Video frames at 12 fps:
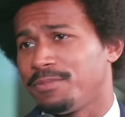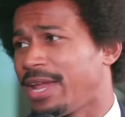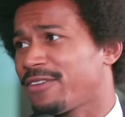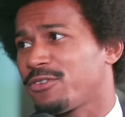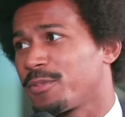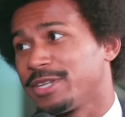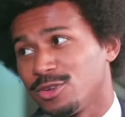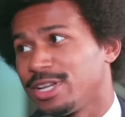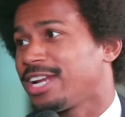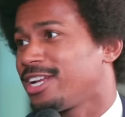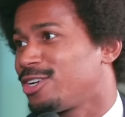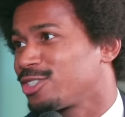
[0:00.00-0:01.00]
black folk been doing
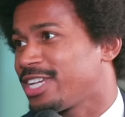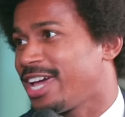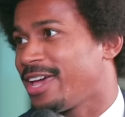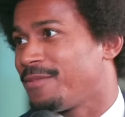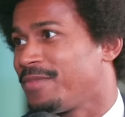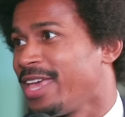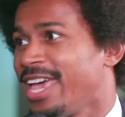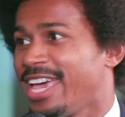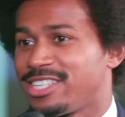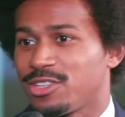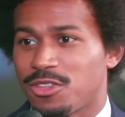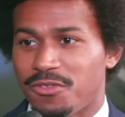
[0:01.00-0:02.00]
that a long time. Yep.
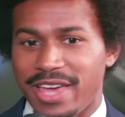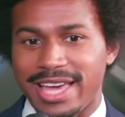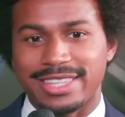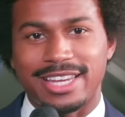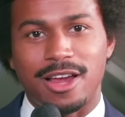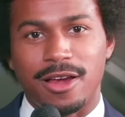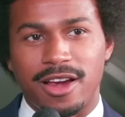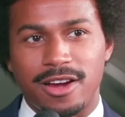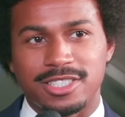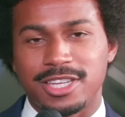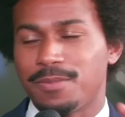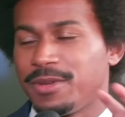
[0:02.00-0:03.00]
And so the fact that our,
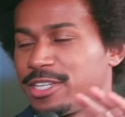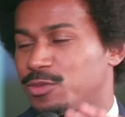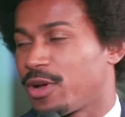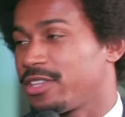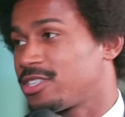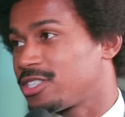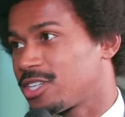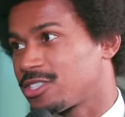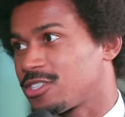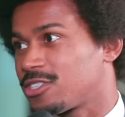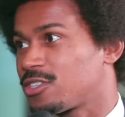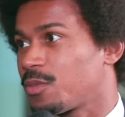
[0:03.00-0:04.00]
our siblings, brothers and
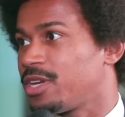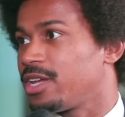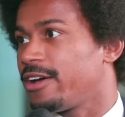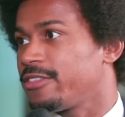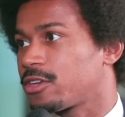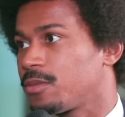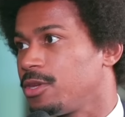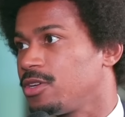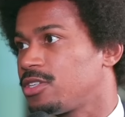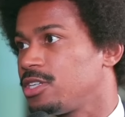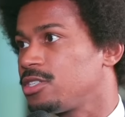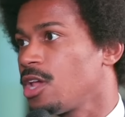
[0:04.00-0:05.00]
sisters, and so many other
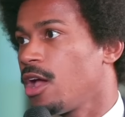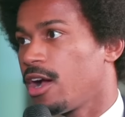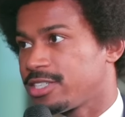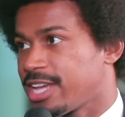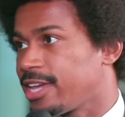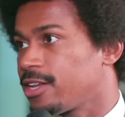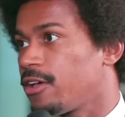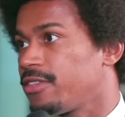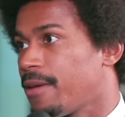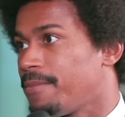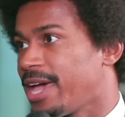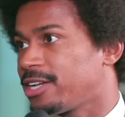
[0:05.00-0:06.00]
communities are taking on
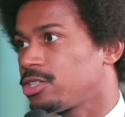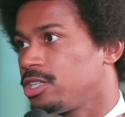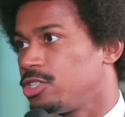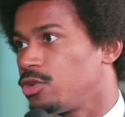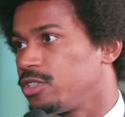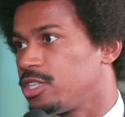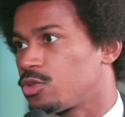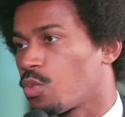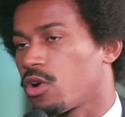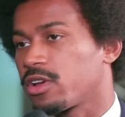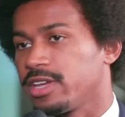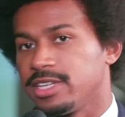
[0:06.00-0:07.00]
that mantle and doing this
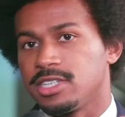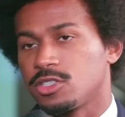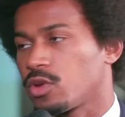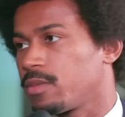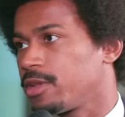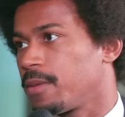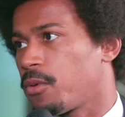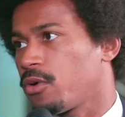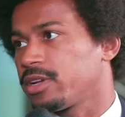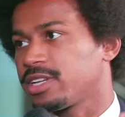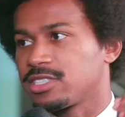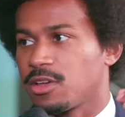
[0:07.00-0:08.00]
work is extremely
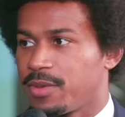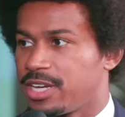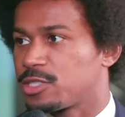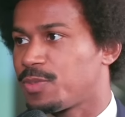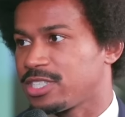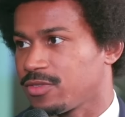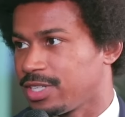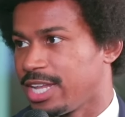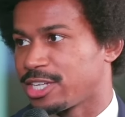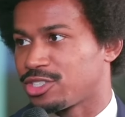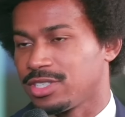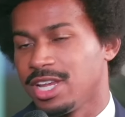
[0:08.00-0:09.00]
important because it's going to be an expensive
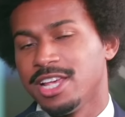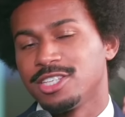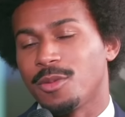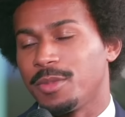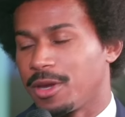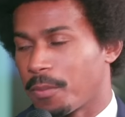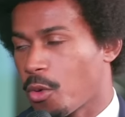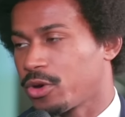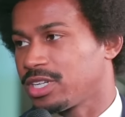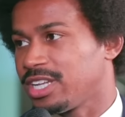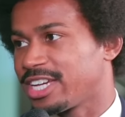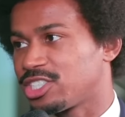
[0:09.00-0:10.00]
election. It's going to be an
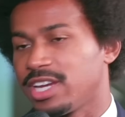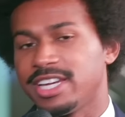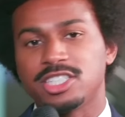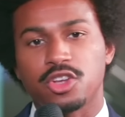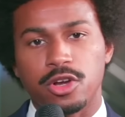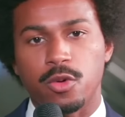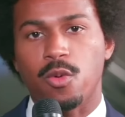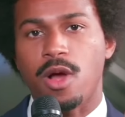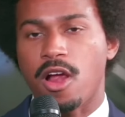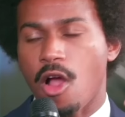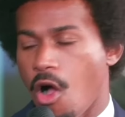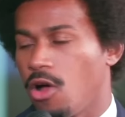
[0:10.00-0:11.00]
important election and it's going to
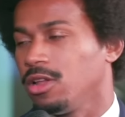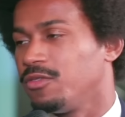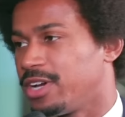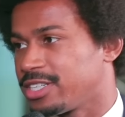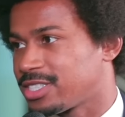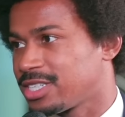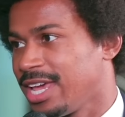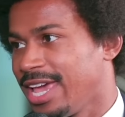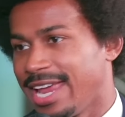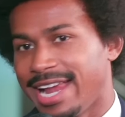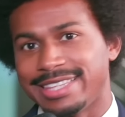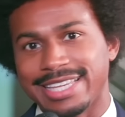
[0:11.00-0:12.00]
require all of us.
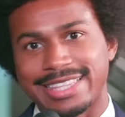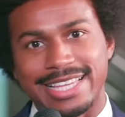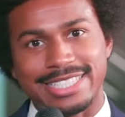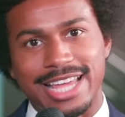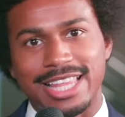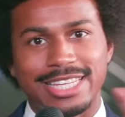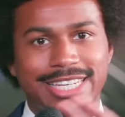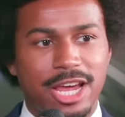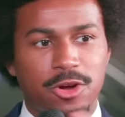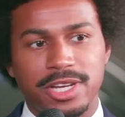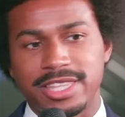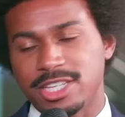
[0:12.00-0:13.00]
And I think that
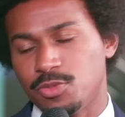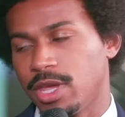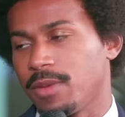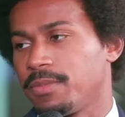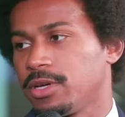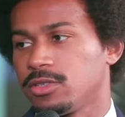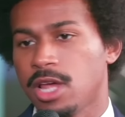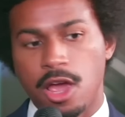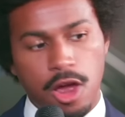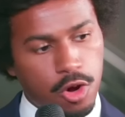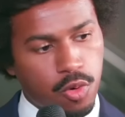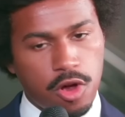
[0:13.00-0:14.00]
solidarity that's being built
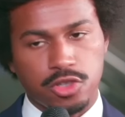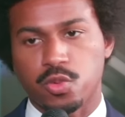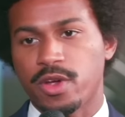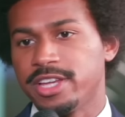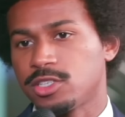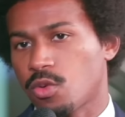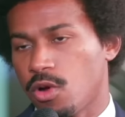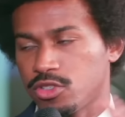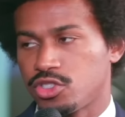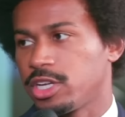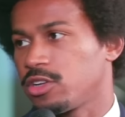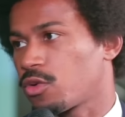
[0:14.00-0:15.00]
across race,
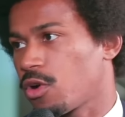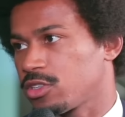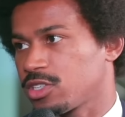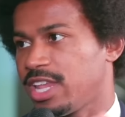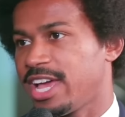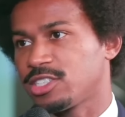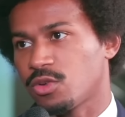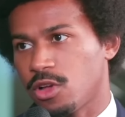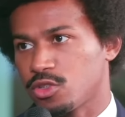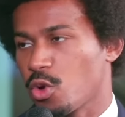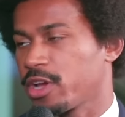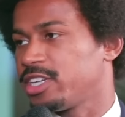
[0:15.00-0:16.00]
across gender, across class,
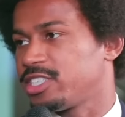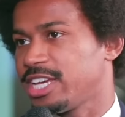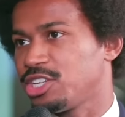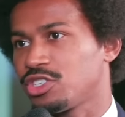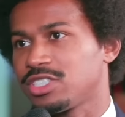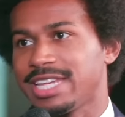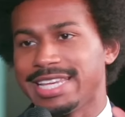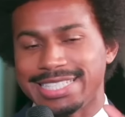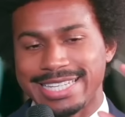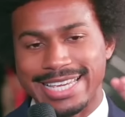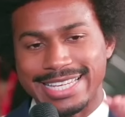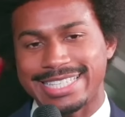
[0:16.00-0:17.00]
across organizations is
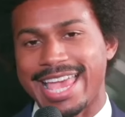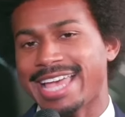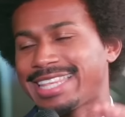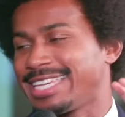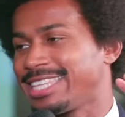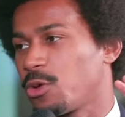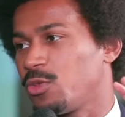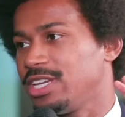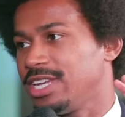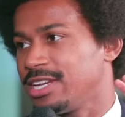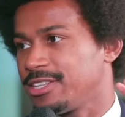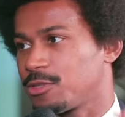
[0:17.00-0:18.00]
the exact thing that we
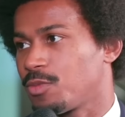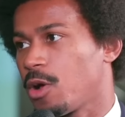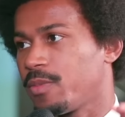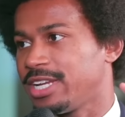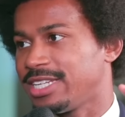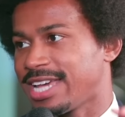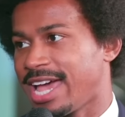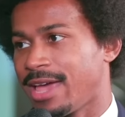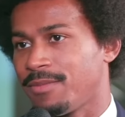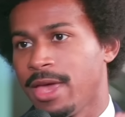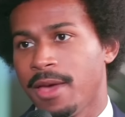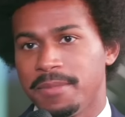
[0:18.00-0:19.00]
need in this moment in
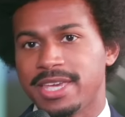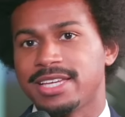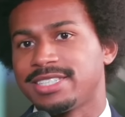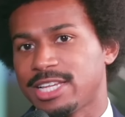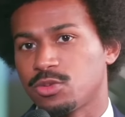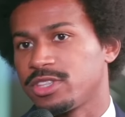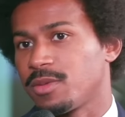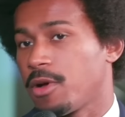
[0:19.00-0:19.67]
time because that's what